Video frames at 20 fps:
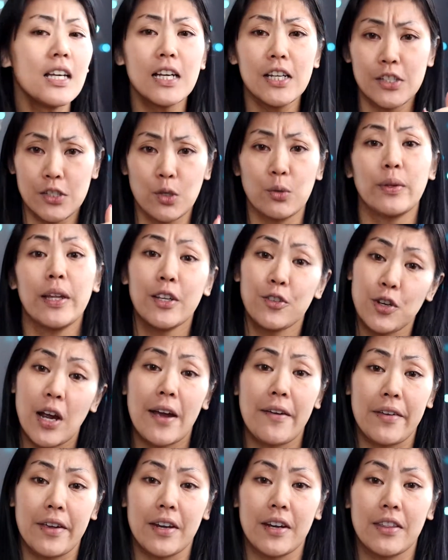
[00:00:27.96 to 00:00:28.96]
I don't like
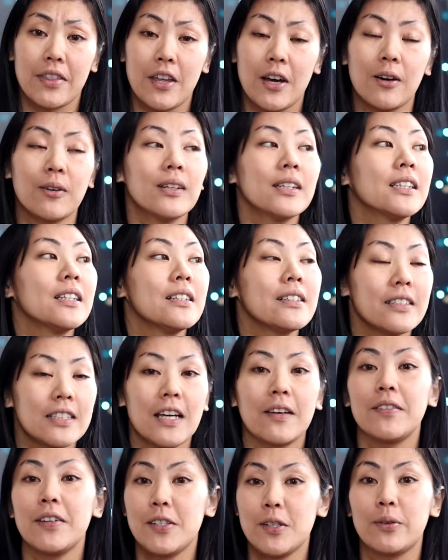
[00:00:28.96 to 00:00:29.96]
driving in it though.
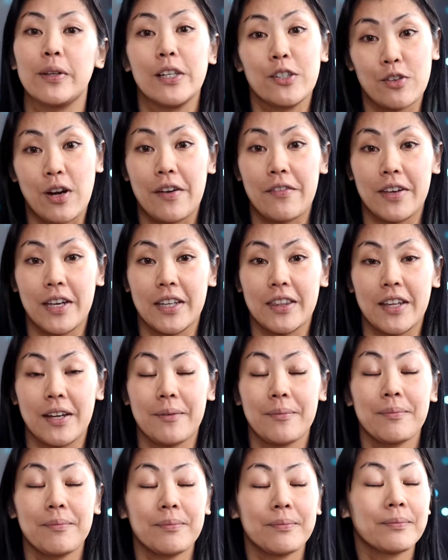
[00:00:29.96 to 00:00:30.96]
Definitely don't like driving in it.
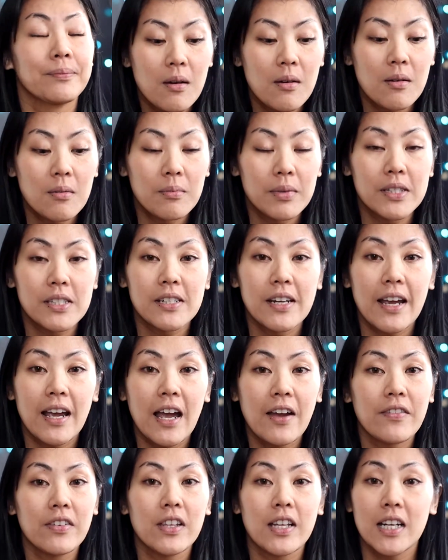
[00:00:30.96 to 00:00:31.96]
But today I
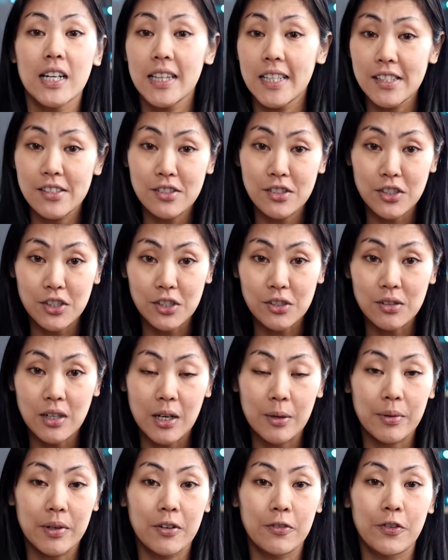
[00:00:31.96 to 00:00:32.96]
have a lot of things to do.
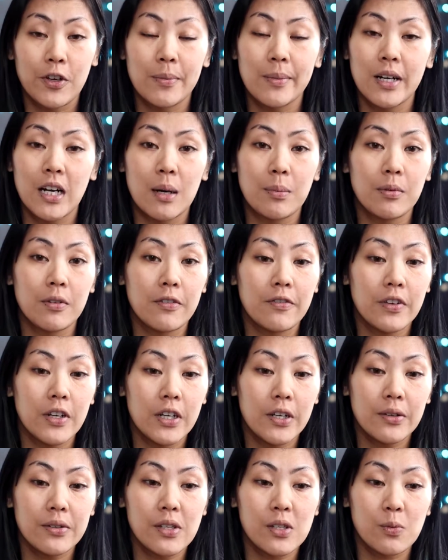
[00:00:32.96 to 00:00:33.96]
I want to film a couple of
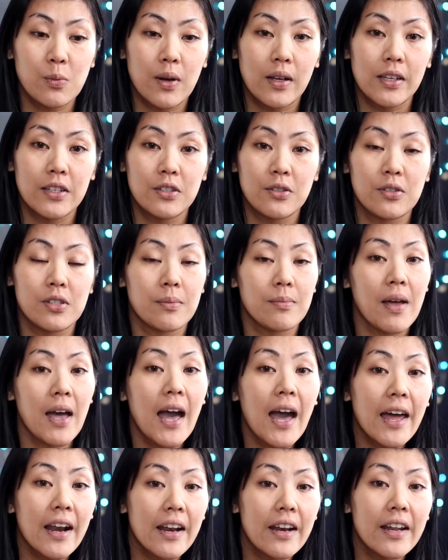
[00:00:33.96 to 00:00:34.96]
videos as well as do some
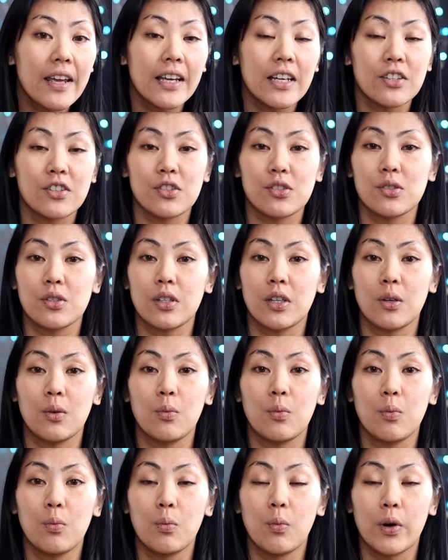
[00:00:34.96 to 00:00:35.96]
editing and just kind
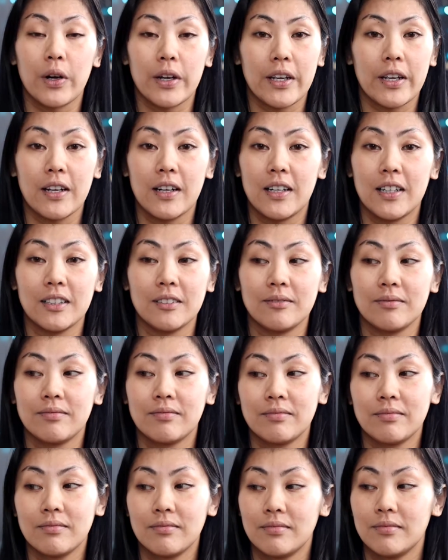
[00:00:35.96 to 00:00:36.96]
of working on
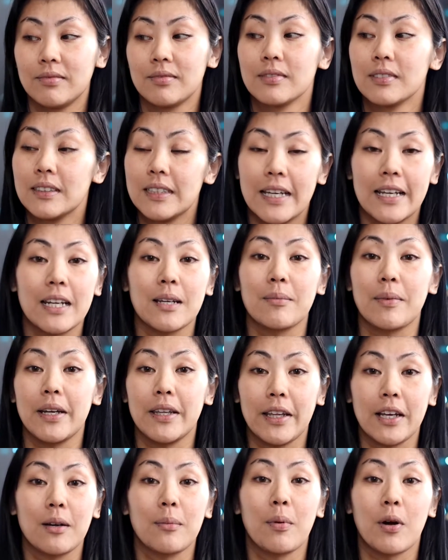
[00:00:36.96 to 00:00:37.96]
getting
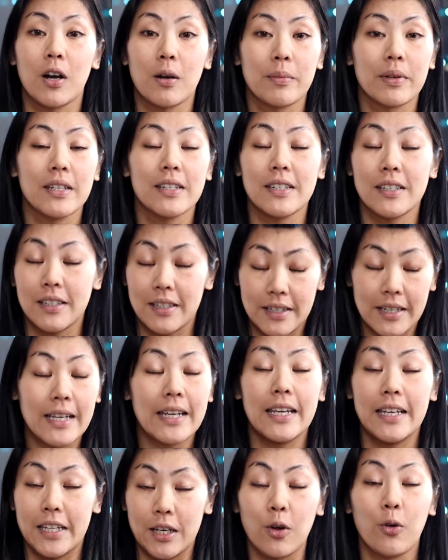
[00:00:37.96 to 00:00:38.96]
my apartment
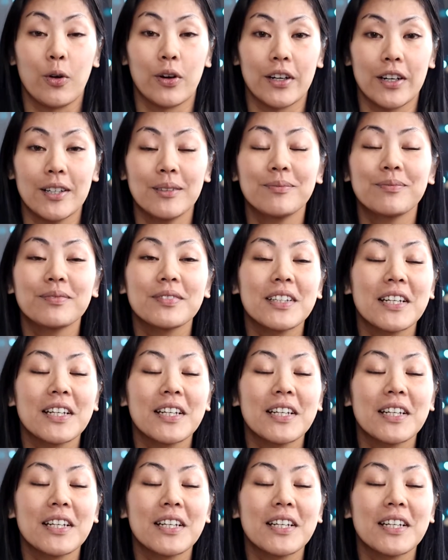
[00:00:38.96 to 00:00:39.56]
in order.